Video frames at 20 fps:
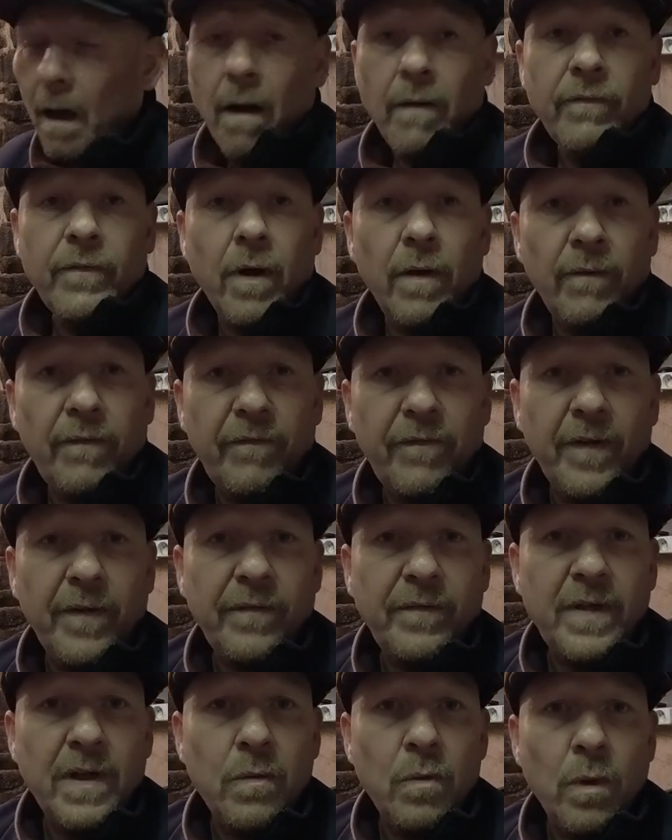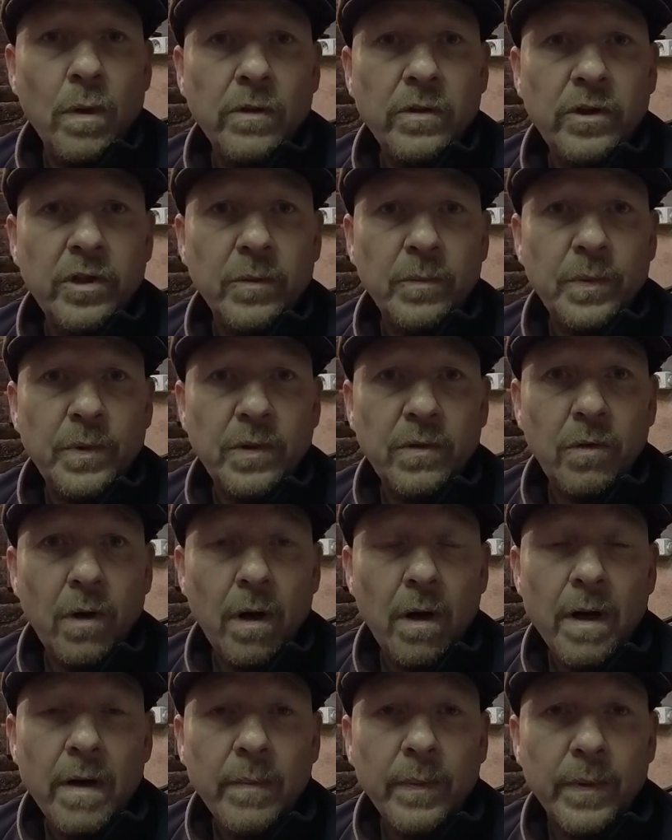I've got 51
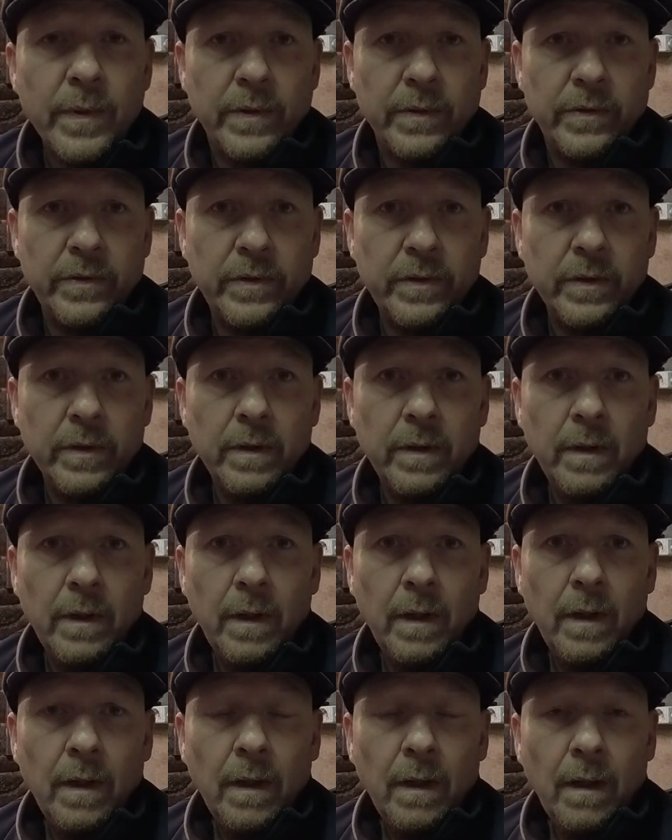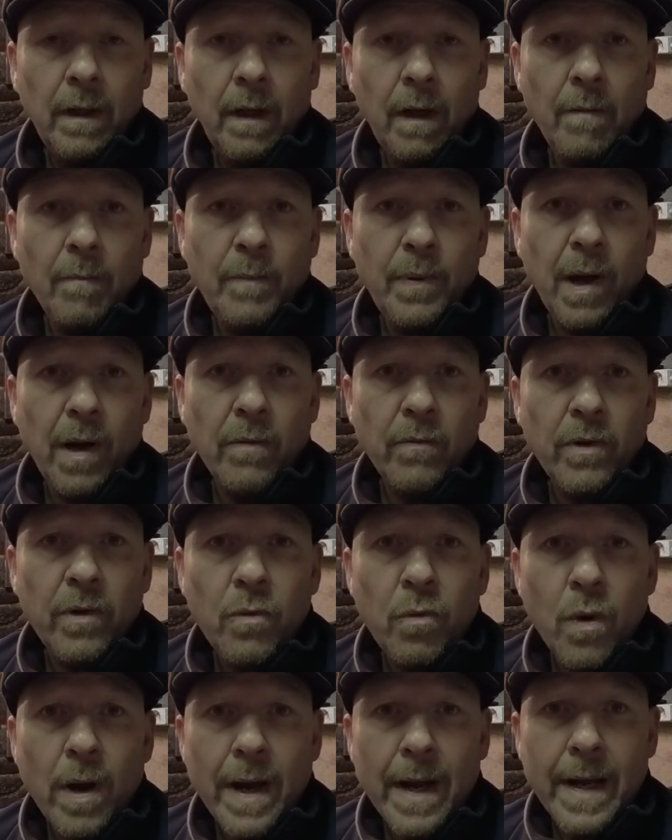subscribers. I'm blown
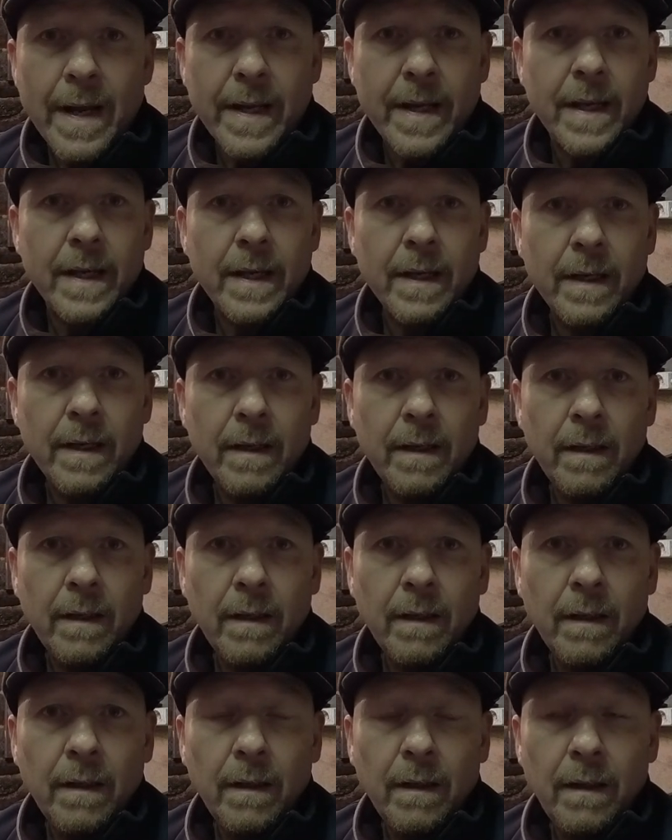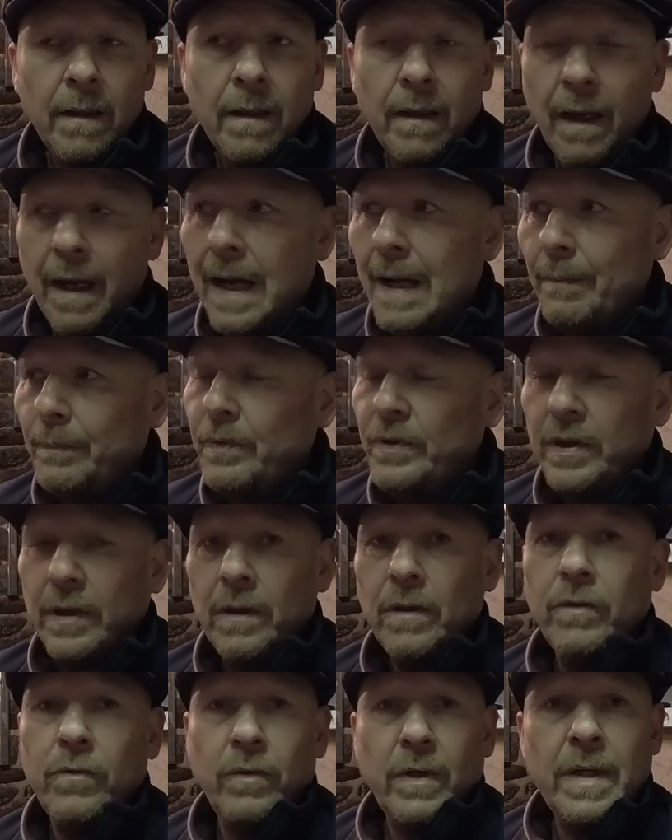away.
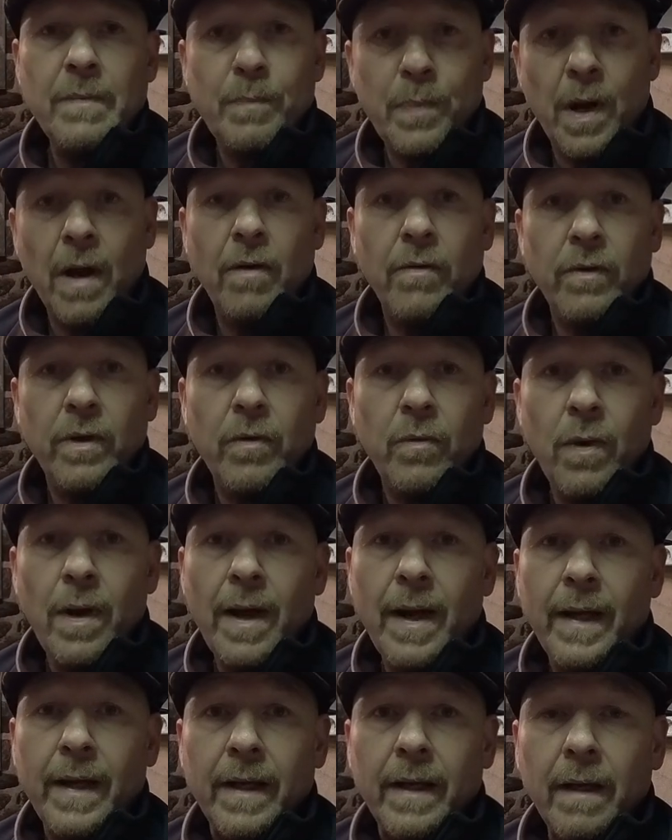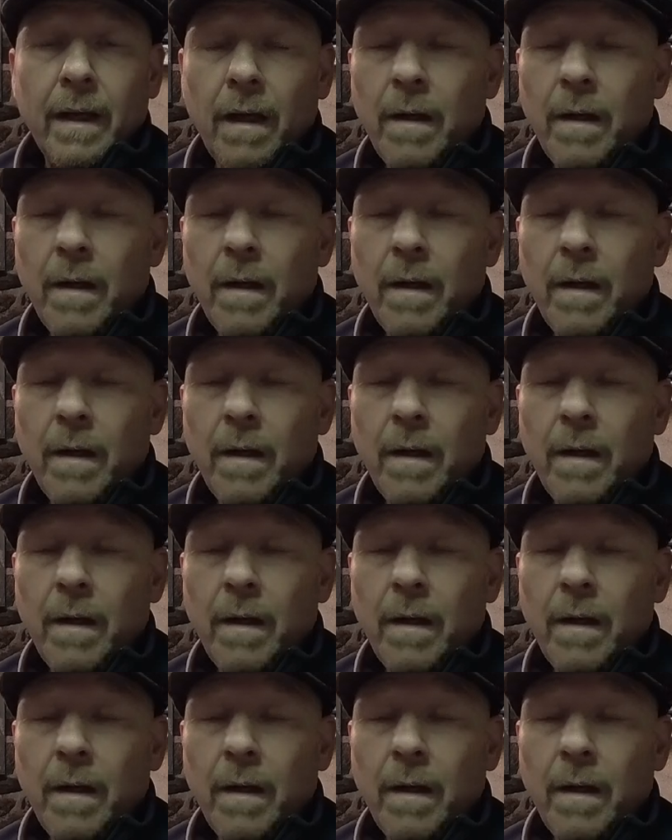Absolutely blown away.